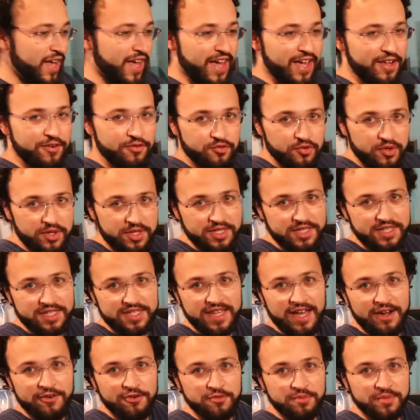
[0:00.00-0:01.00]
And really,
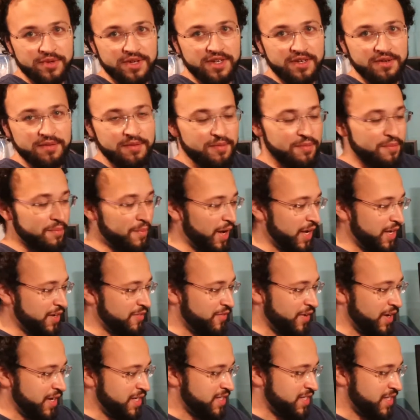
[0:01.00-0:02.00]
that would be my
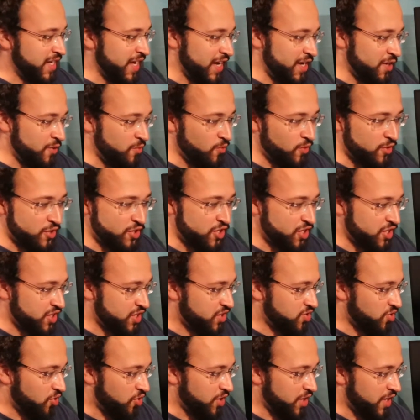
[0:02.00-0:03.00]
advice to anyone
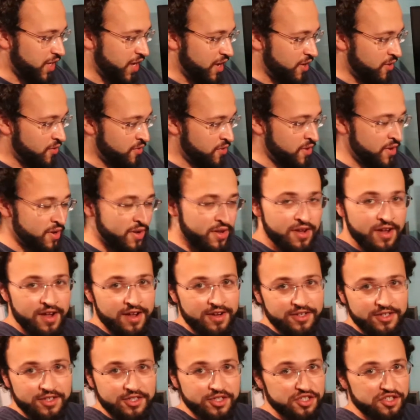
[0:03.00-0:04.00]
just starting out,
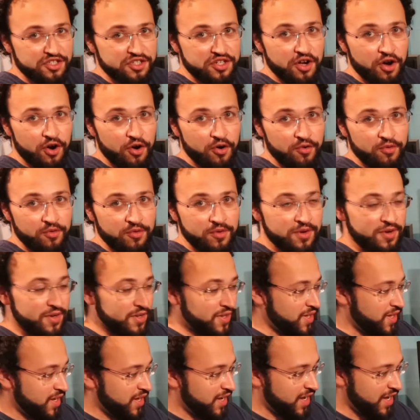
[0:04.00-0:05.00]
to just go
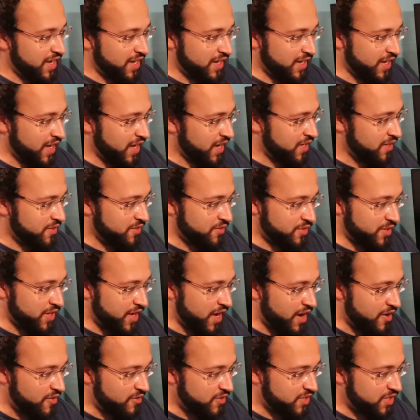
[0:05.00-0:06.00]
and get either the
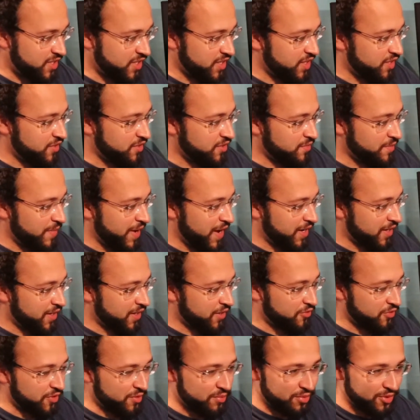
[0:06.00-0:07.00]
Heresy or the
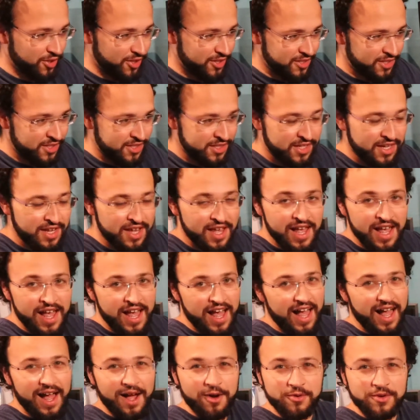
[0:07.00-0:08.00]
Magni 3 Plus.
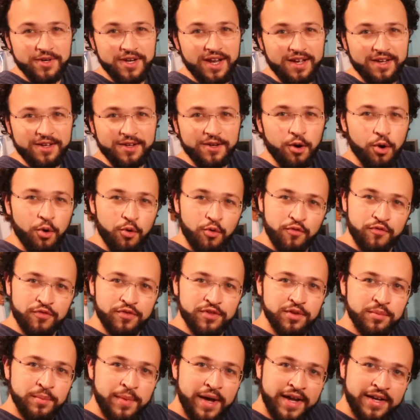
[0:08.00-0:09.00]
I would not go
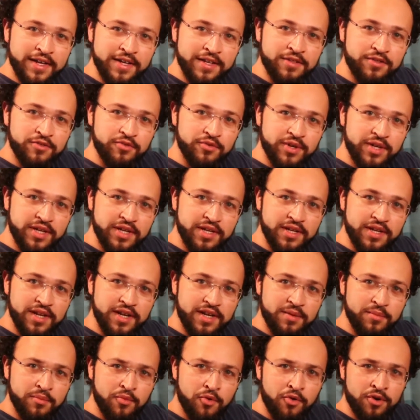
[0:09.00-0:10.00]
for the Magni 3
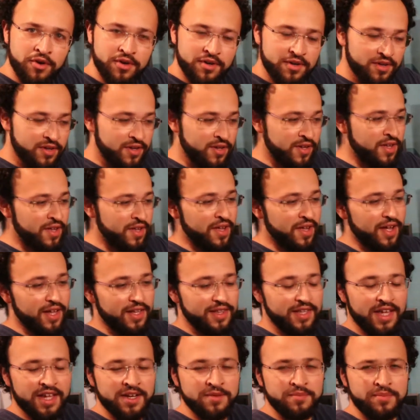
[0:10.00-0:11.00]
anymore.
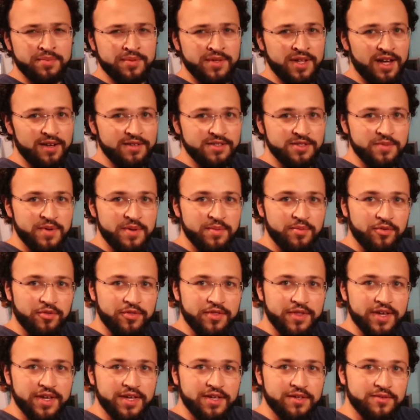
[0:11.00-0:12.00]
A lot of times people
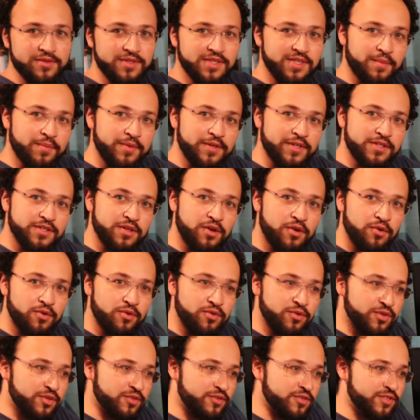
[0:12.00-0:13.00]
think when something's
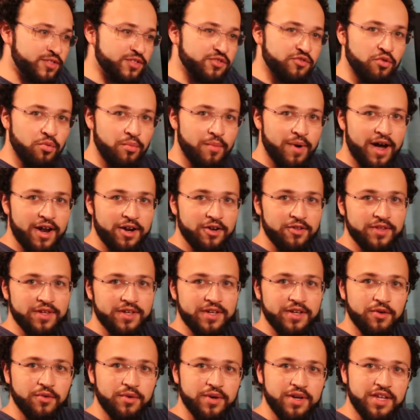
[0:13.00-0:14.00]
old, there's a newer model, they
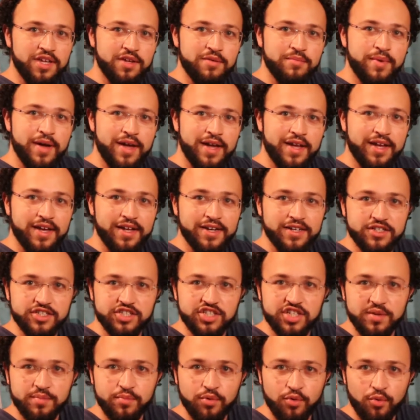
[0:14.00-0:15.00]
can go on eBay and get a
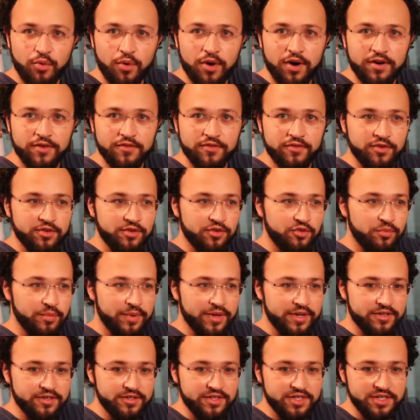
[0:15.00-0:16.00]
cheaper one for a little
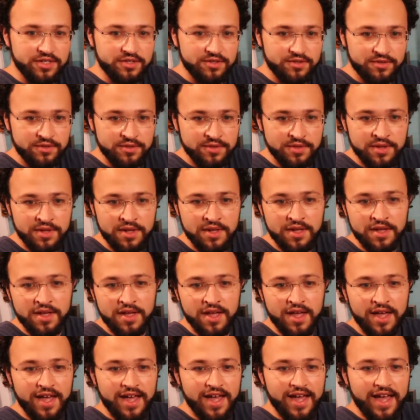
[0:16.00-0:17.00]
better deal.
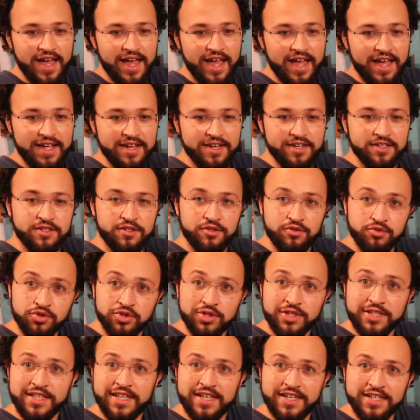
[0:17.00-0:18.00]
And
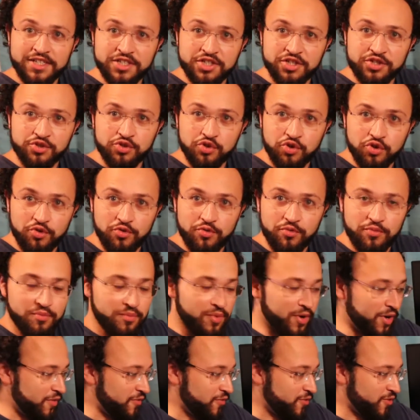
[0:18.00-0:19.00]
usually that is true,
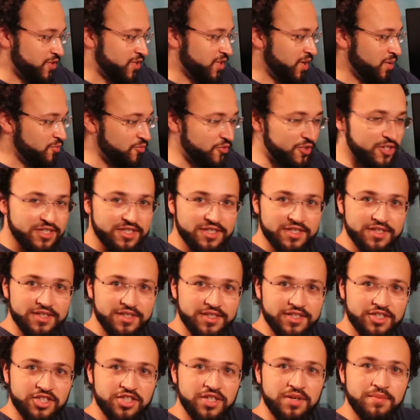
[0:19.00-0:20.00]
but for some
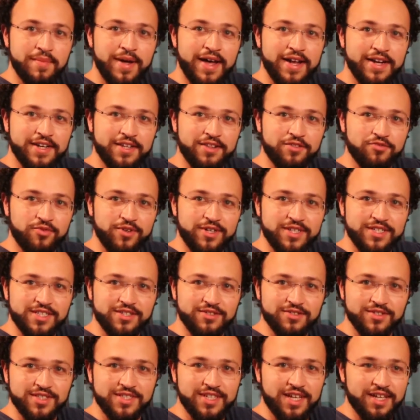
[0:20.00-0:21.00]
reason, the Schiit Magni 3 is
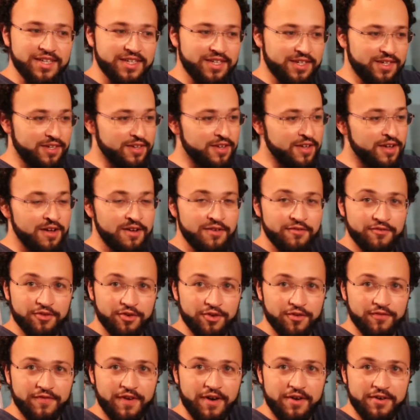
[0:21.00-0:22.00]
still selling
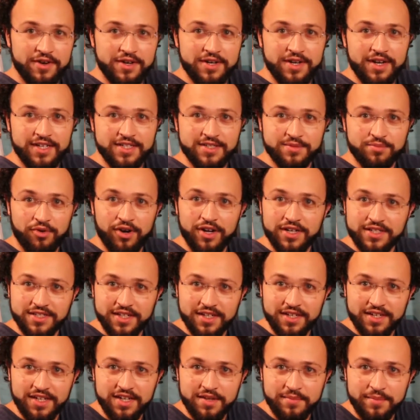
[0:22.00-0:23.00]
for a very nice price
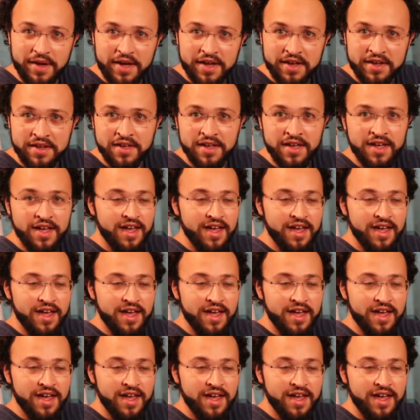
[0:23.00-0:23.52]
on eBay.